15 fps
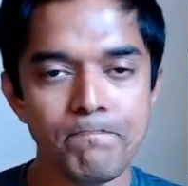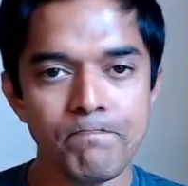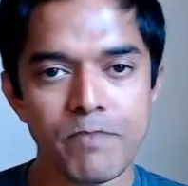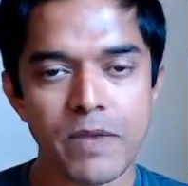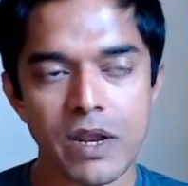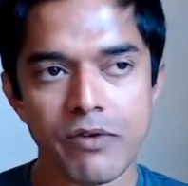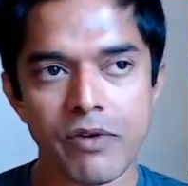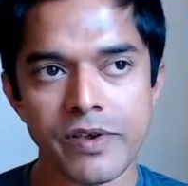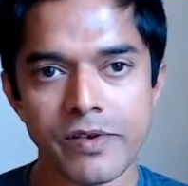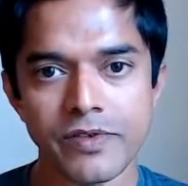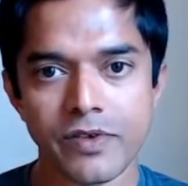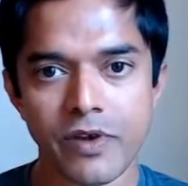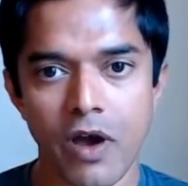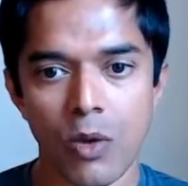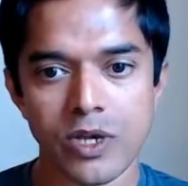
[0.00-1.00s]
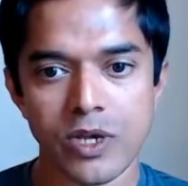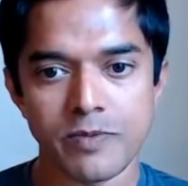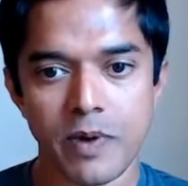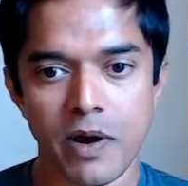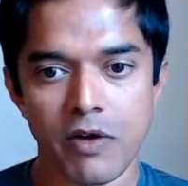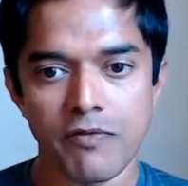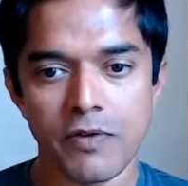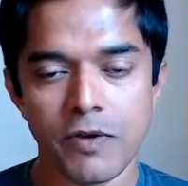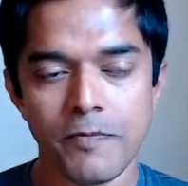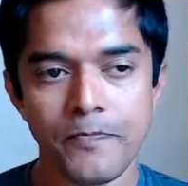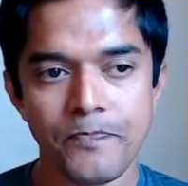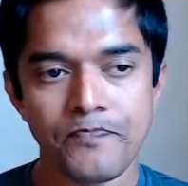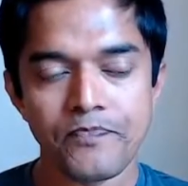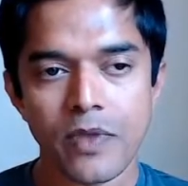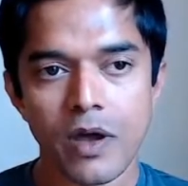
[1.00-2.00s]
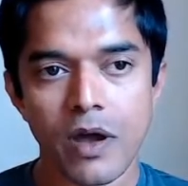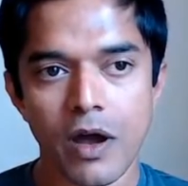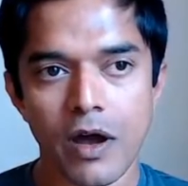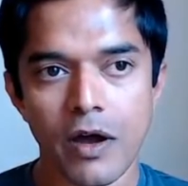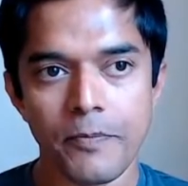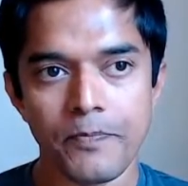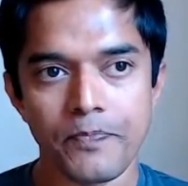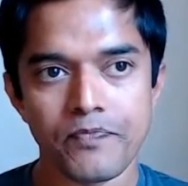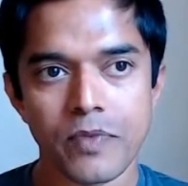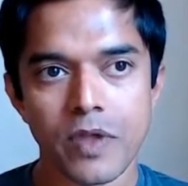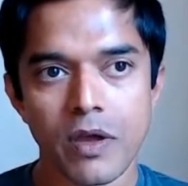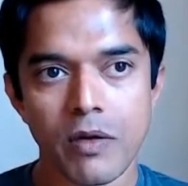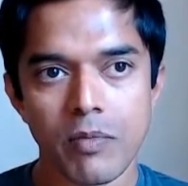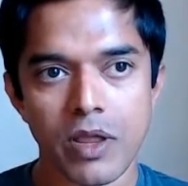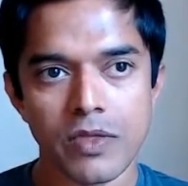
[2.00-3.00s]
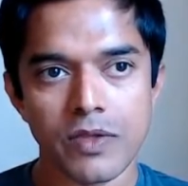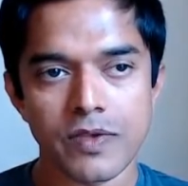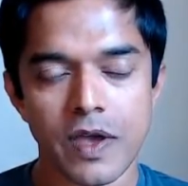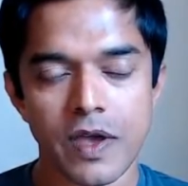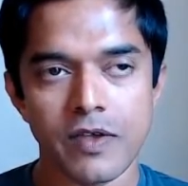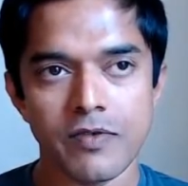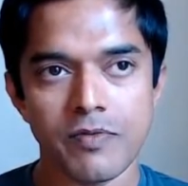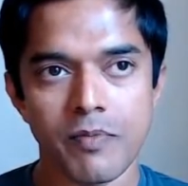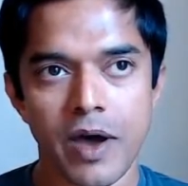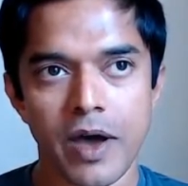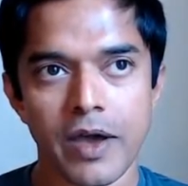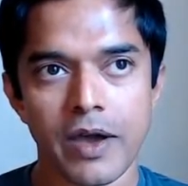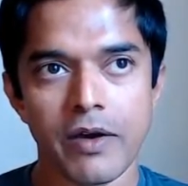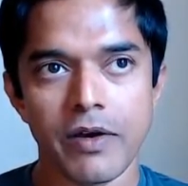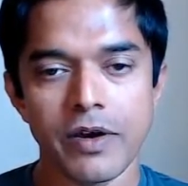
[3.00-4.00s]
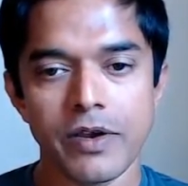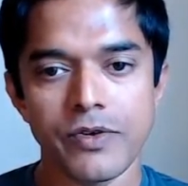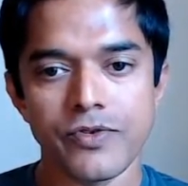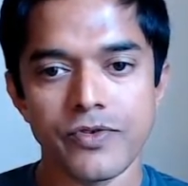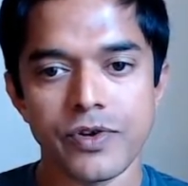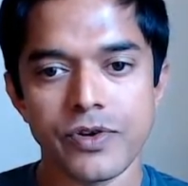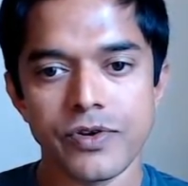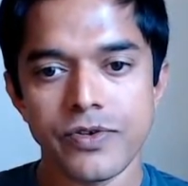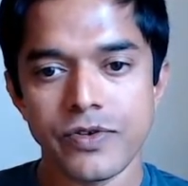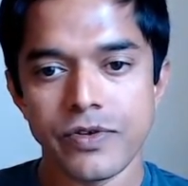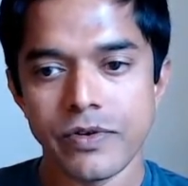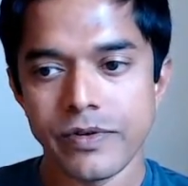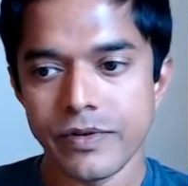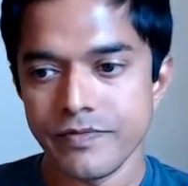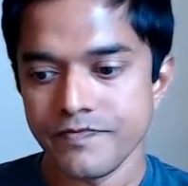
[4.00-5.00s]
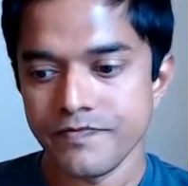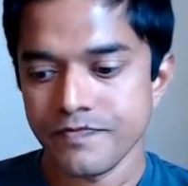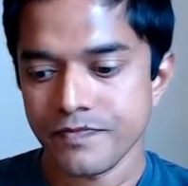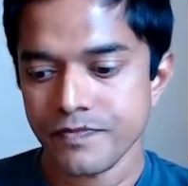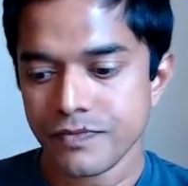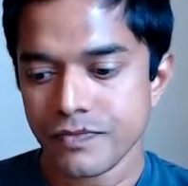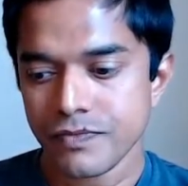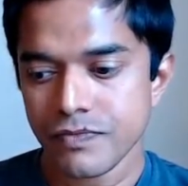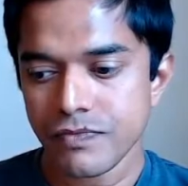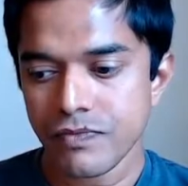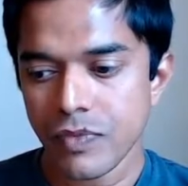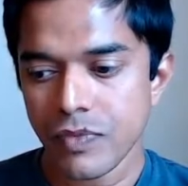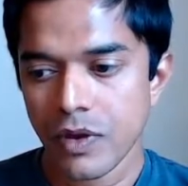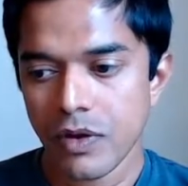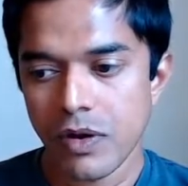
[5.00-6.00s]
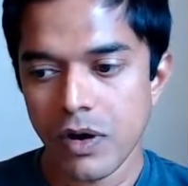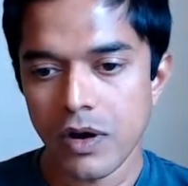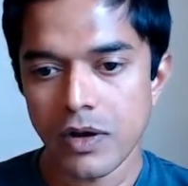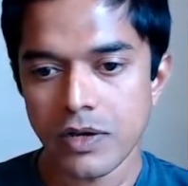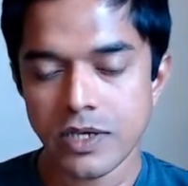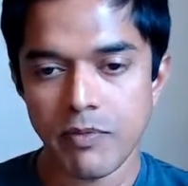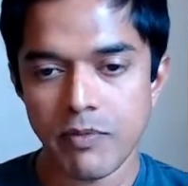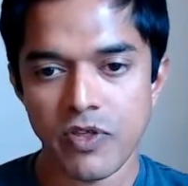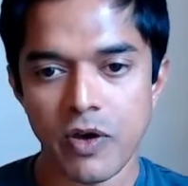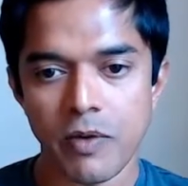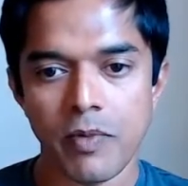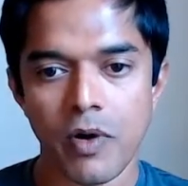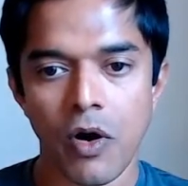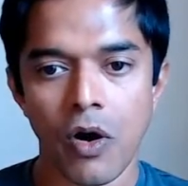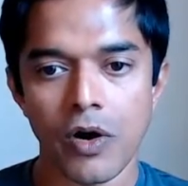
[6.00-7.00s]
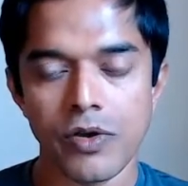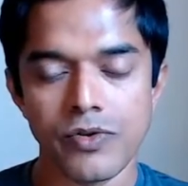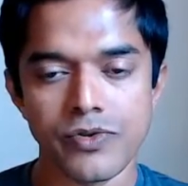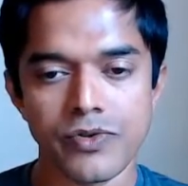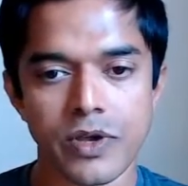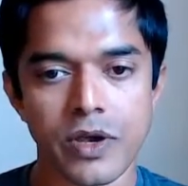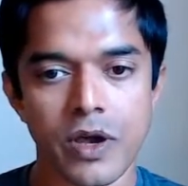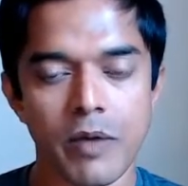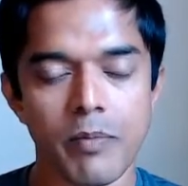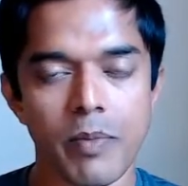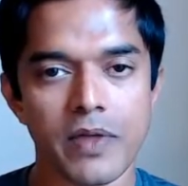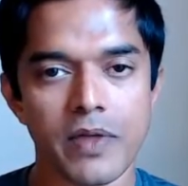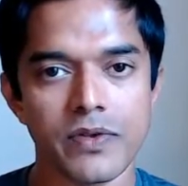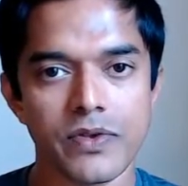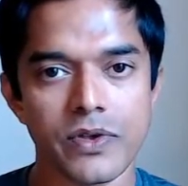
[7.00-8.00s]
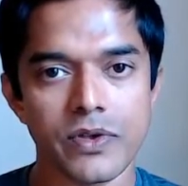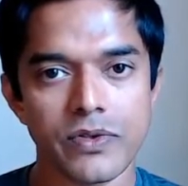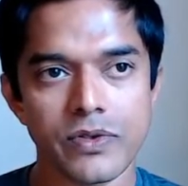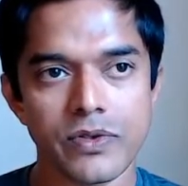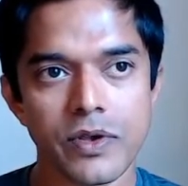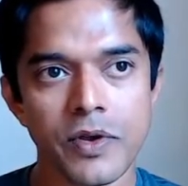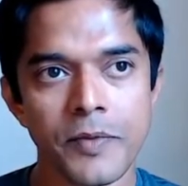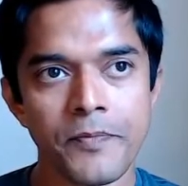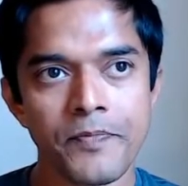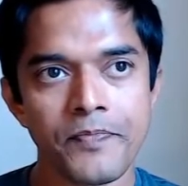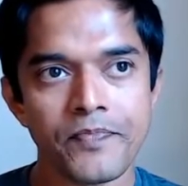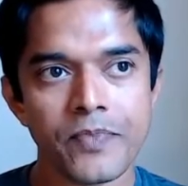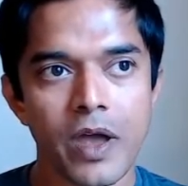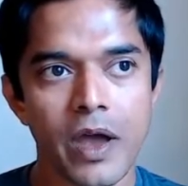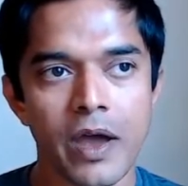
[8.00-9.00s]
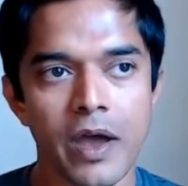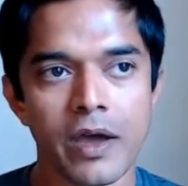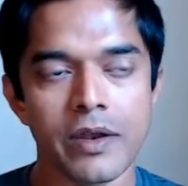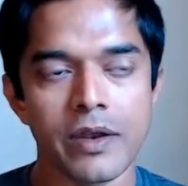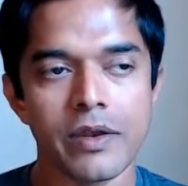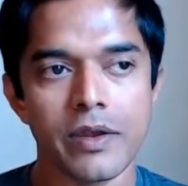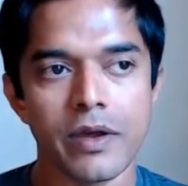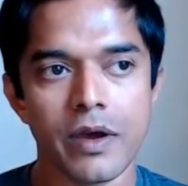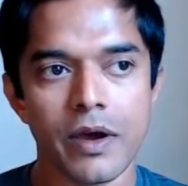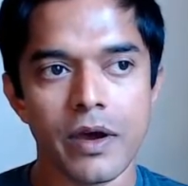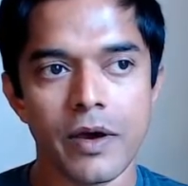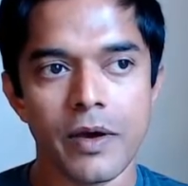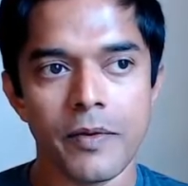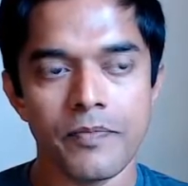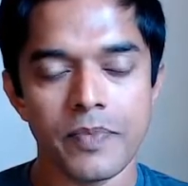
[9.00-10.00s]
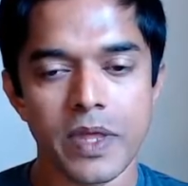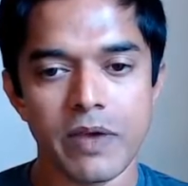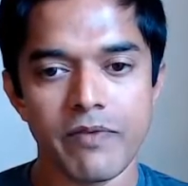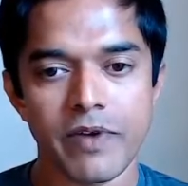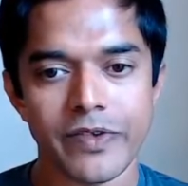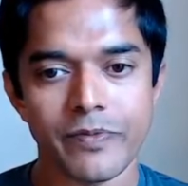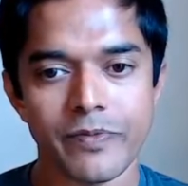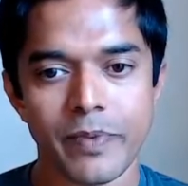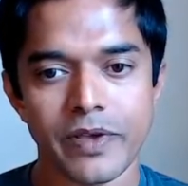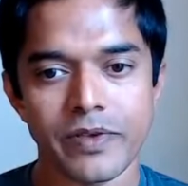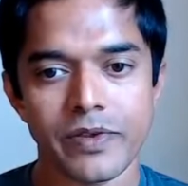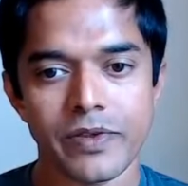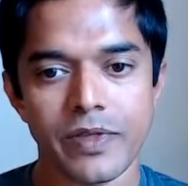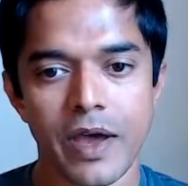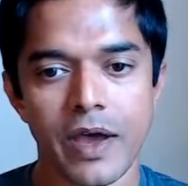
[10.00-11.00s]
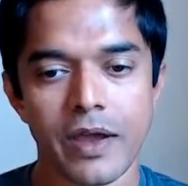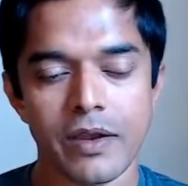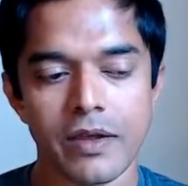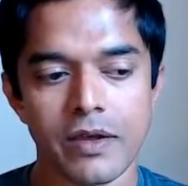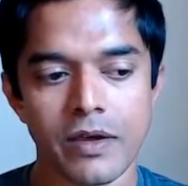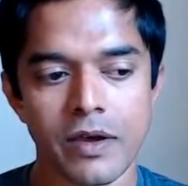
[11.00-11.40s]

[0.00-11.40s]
Integrations are always powerful, but in this case, my current users, some of them are using Hypothesis, and they've expressed that